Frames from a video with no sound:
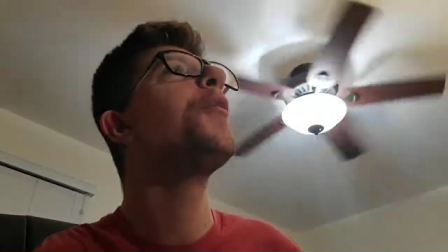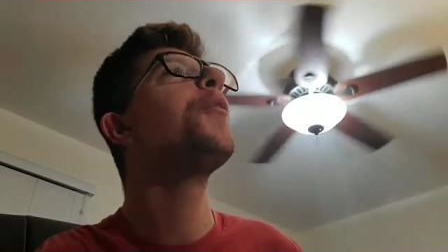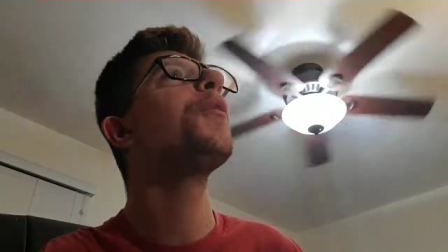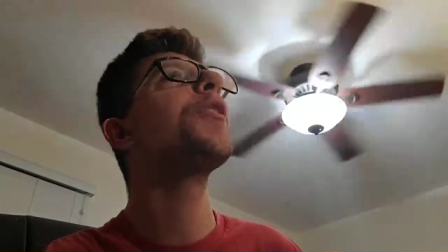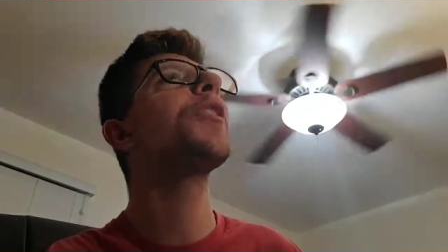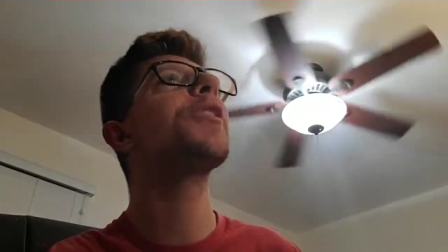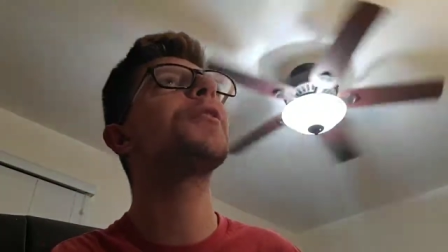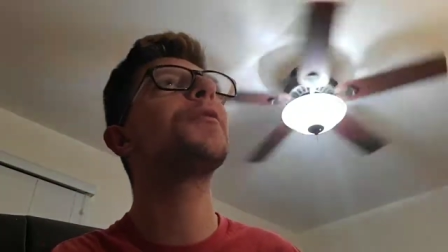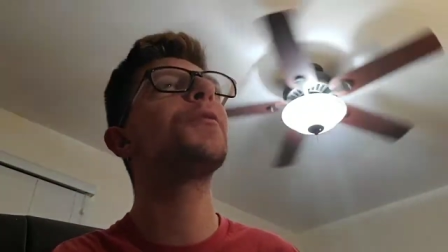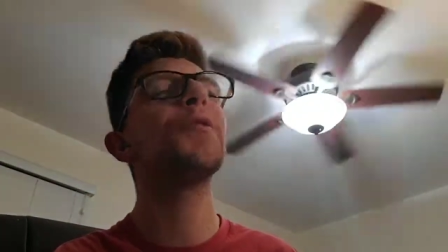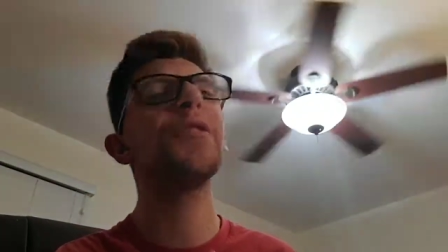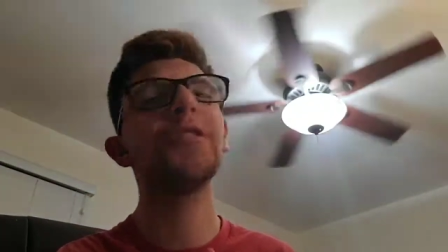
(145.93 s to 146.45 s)

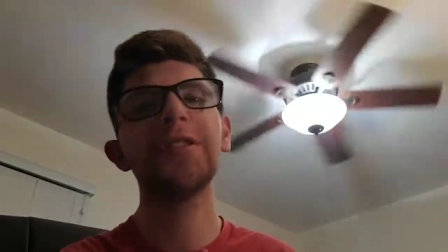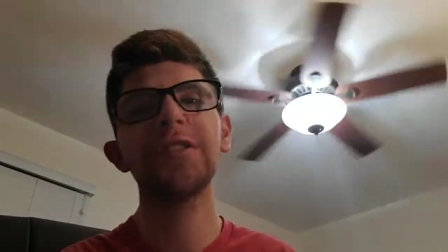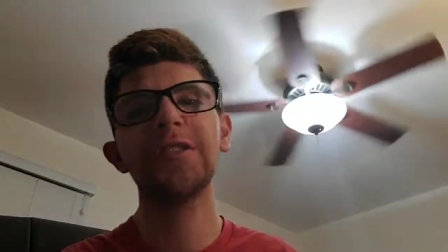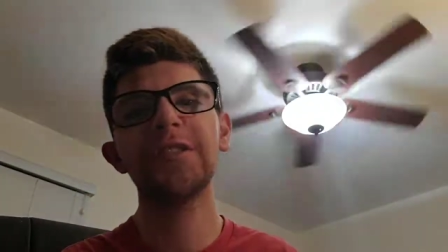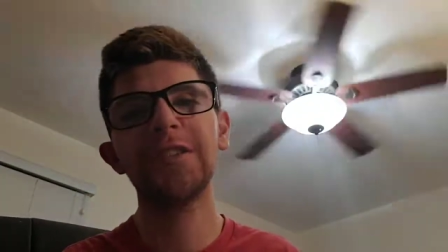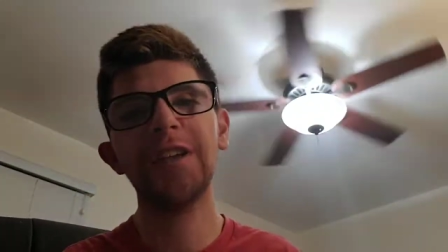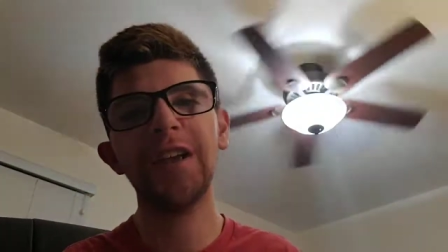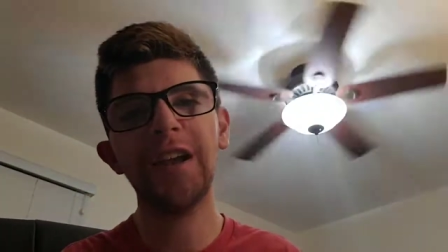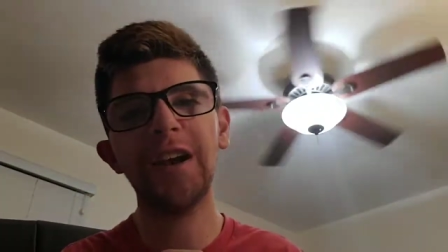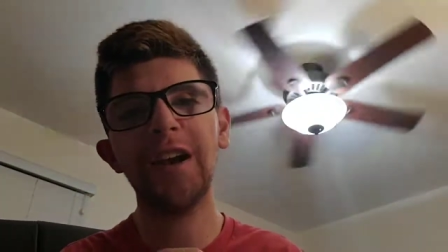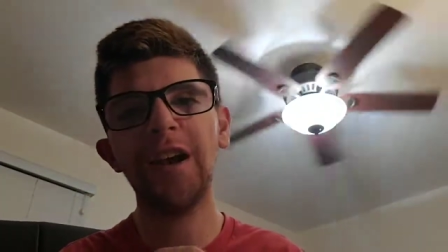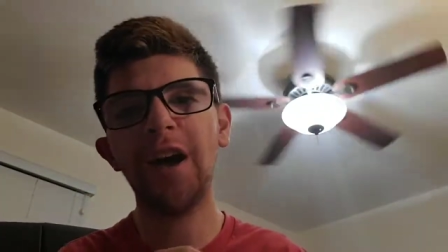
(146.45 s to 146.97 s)
which was
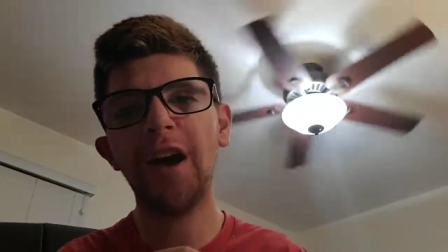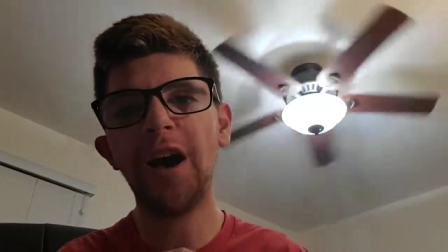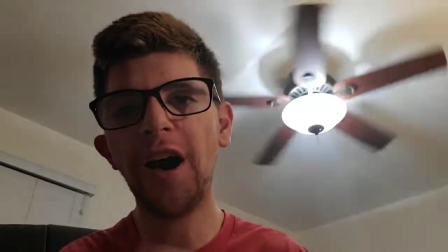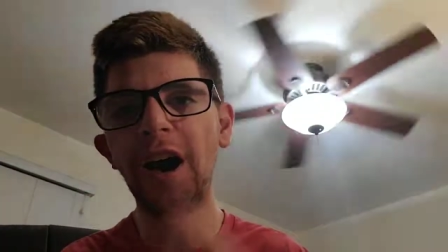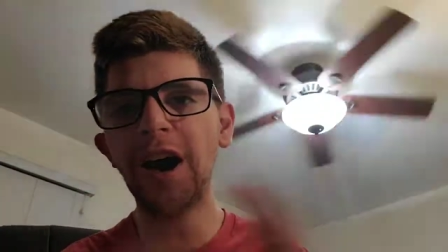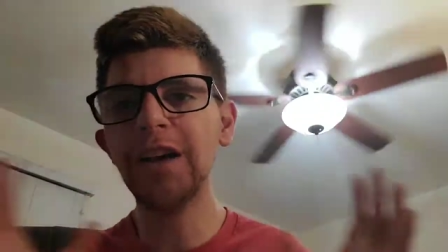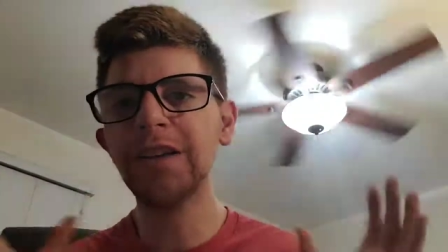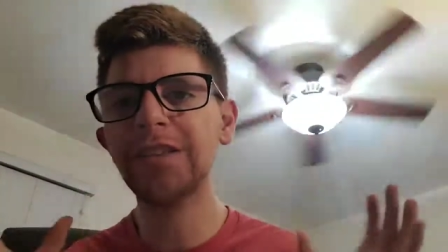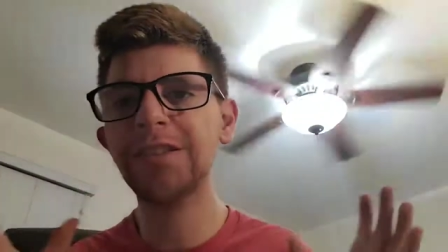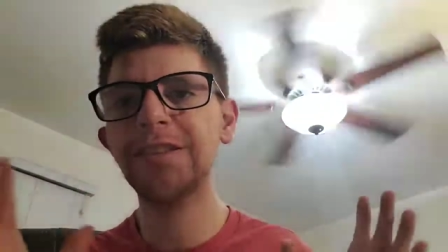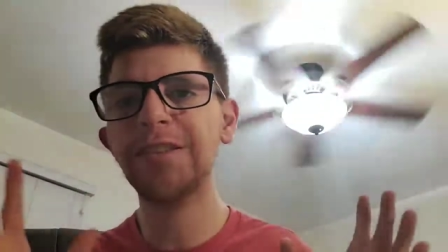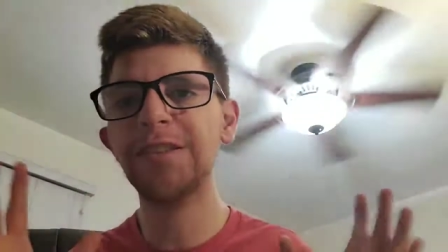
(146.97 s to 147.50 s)
an
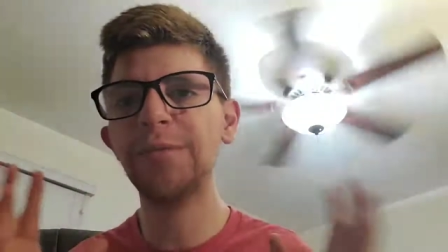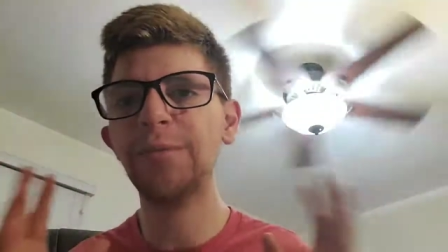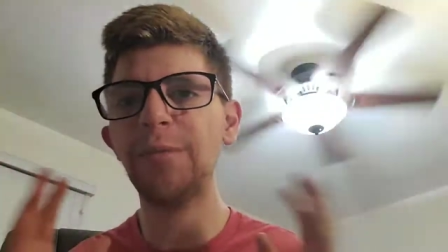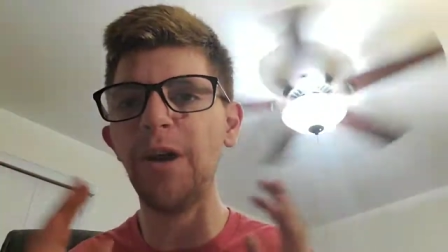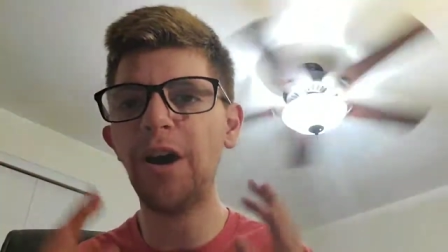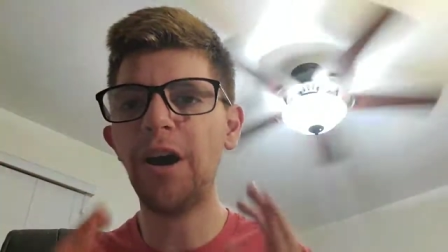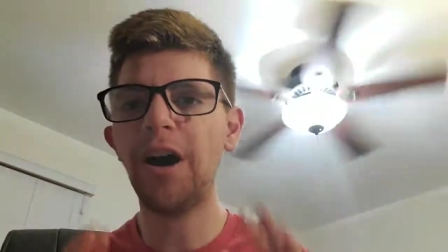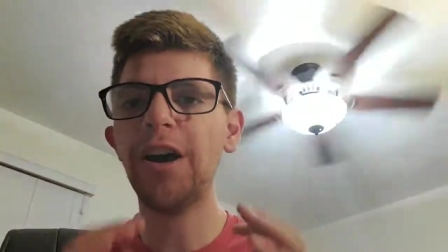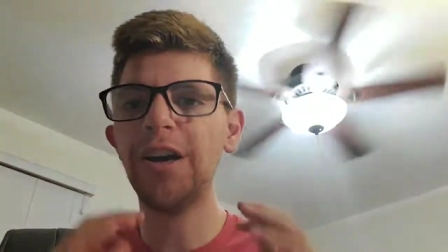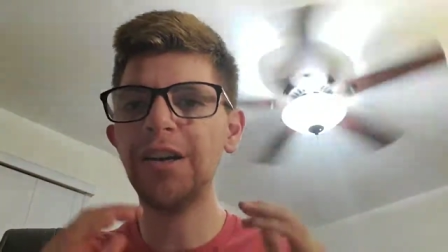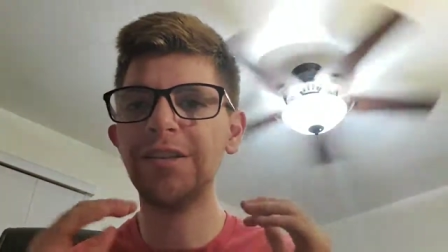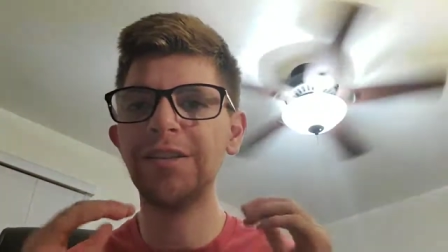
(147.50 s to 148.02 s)
awesome,
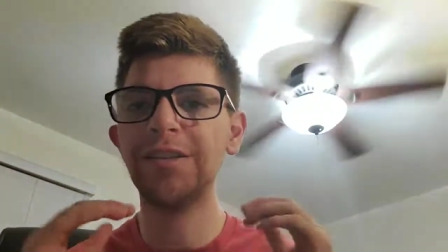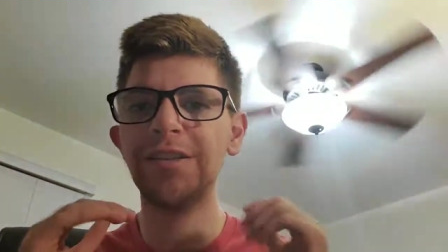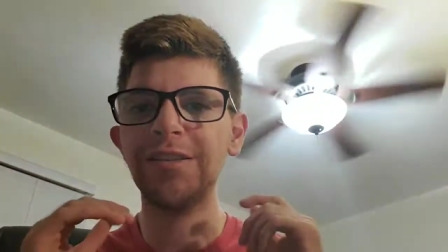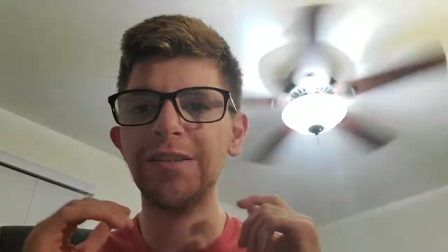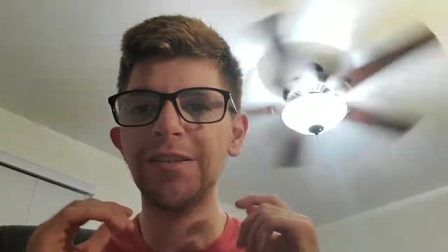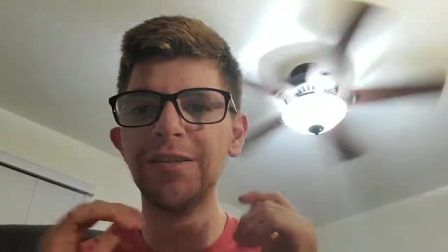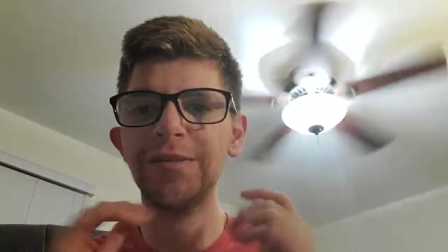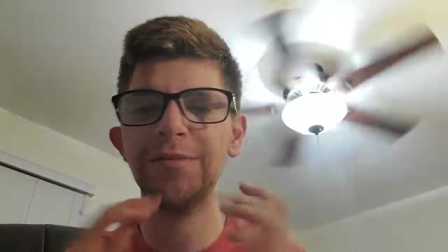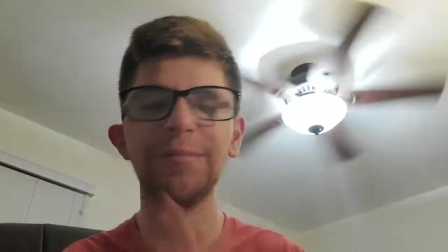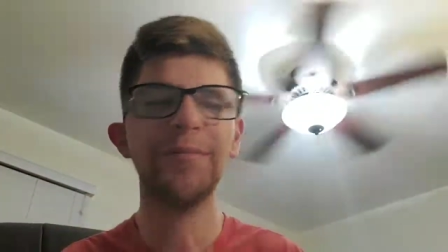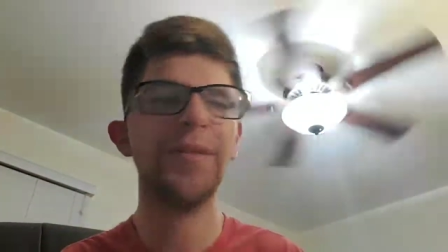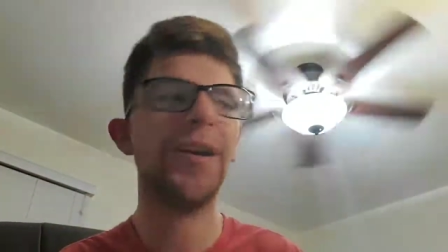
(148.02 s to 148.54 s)

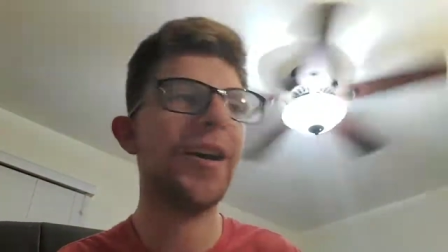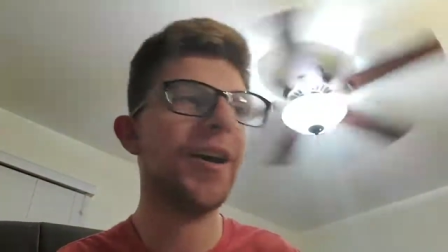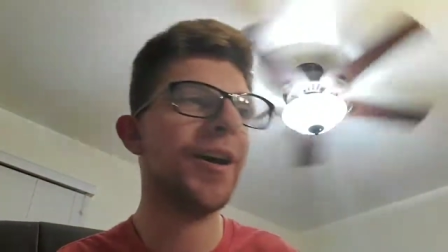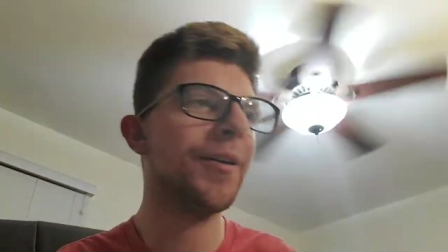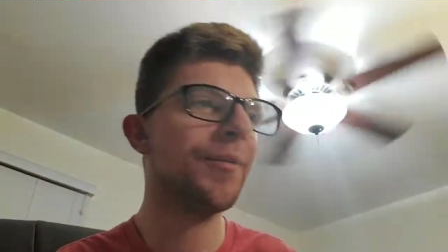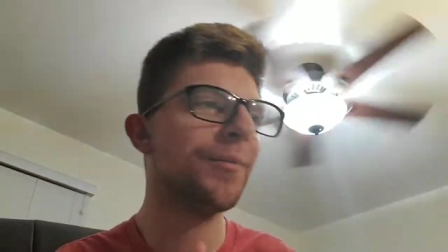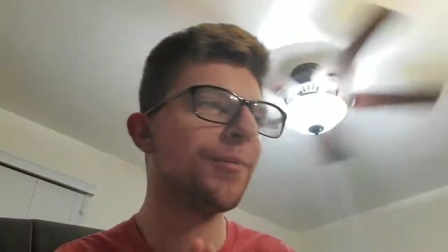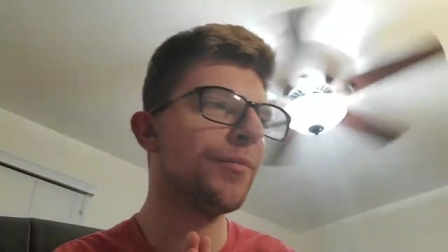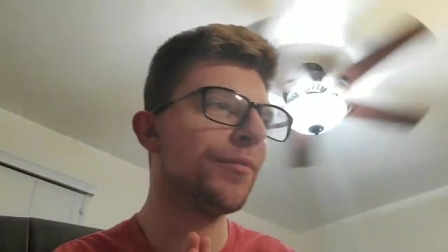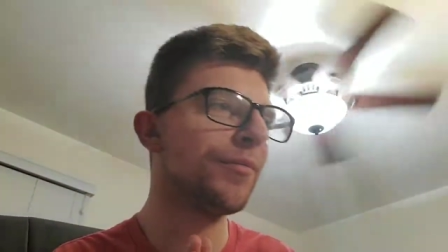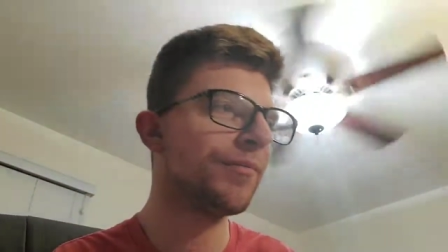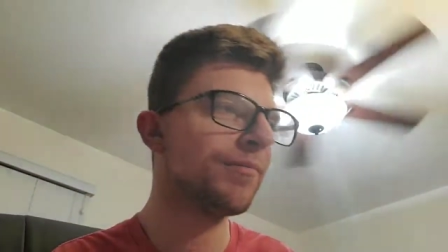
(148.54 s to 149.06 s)
awesome,
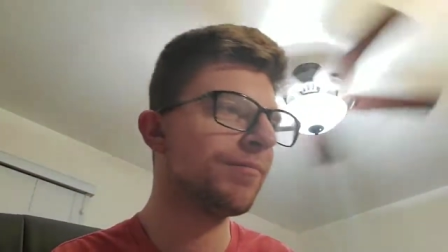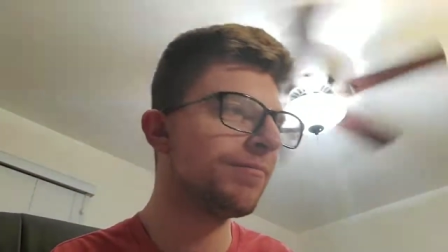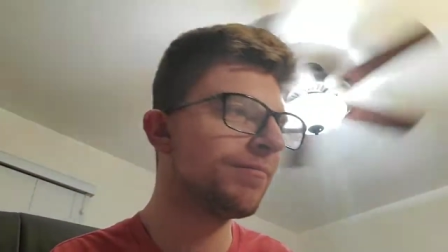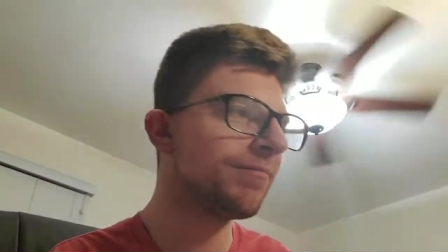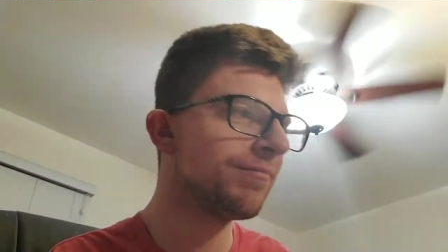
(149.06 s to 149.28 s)
um,